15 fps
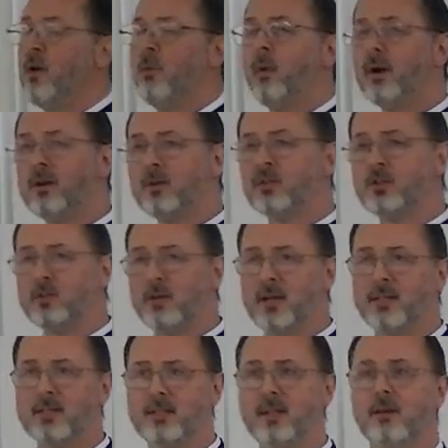what are
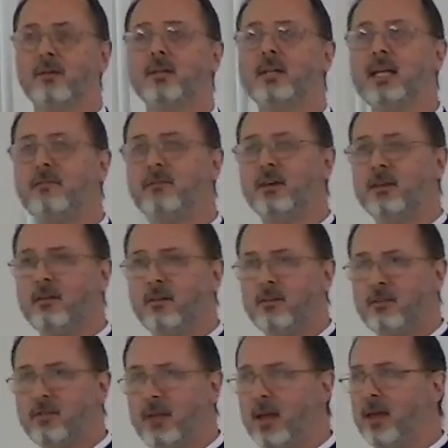trees? They're living
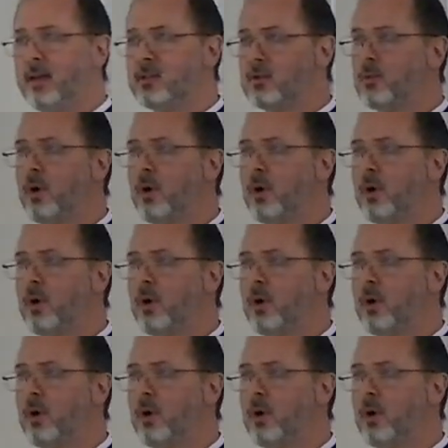things.